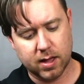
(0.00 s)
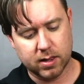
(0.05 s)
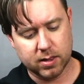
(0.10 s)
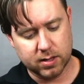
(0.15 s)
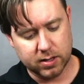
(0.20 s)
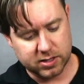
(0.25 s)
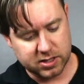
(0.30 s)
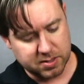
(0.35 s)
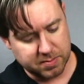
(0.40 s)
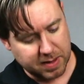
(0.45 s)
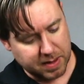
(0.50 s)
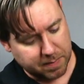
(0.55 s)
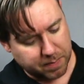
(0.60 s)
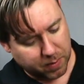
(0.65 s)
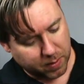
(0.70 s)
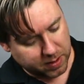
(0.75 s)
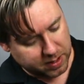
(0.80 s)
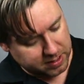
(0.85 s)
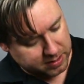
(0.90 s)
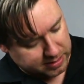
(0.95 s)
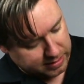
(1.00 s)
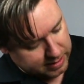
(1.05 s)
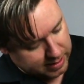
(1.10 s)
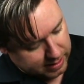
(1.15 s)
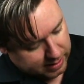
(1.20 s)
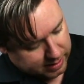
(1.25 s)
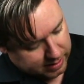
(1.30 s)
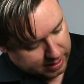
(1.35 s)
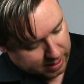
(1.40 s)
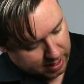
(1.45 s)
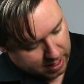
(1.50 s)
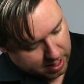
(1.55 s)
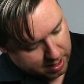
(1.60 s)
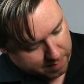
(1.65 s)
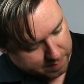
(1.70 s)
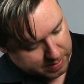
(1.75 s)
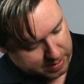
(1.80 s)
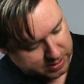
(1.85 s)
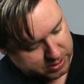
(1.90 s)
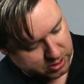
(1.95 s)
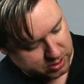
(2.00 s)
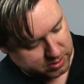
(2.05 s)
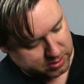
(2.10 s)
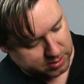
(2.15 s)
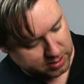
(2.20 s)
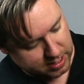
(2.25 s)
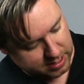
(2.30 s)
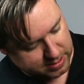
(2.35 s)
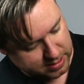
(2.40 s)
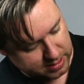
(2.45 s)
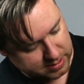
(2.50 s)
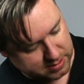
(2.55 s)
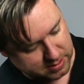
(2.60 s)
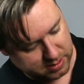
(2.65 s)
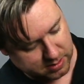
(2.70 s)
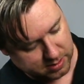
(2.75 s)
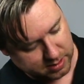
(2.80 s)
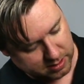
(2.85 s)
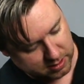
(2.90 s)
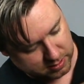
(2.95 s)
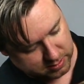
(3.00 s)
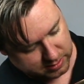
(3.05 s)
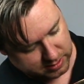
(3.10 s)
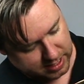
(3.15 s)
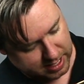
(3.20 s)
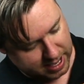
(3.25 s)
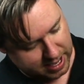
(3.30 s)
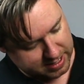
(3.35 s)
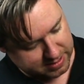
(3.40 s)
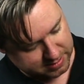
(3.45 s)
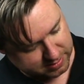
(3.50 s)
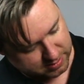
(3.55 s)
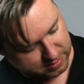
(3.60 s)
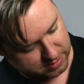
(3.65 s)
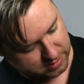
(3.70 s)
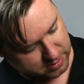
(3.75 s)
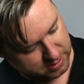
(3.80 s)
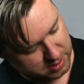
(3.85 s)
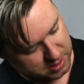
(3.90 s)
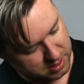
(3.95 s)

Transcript: looks to be pretty thick. It looks cast,